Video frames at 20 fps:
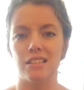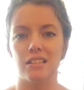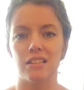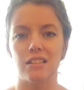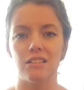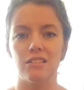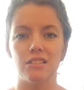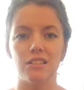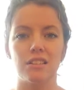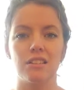
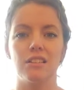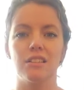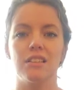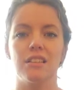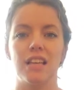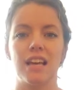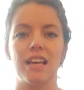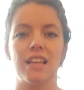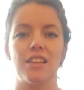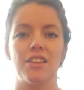learn
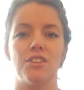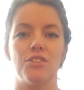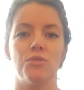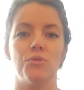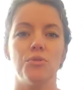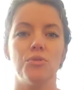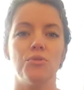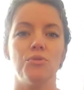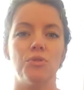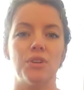that
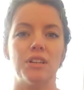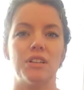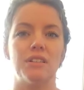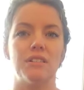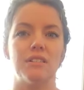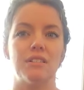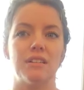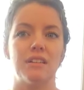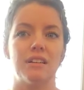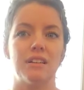you
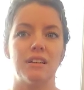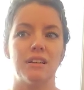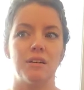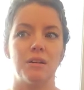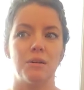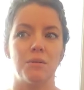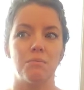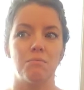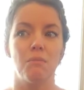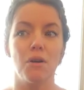will
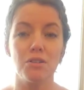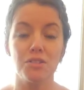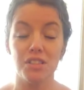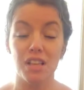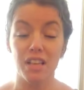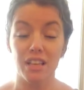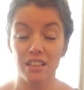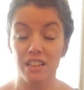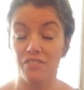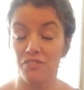most
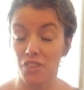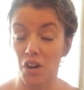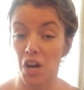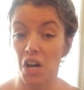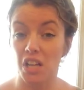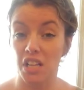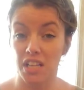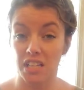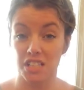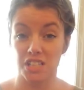likely
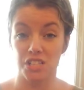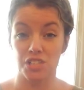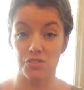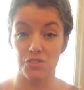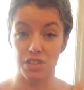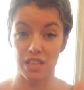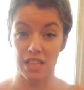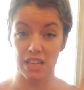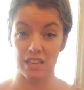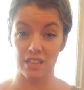fall into
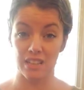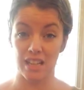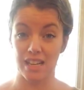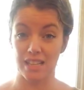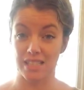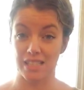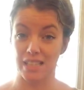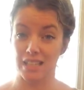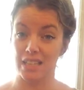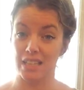the
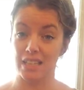eclectic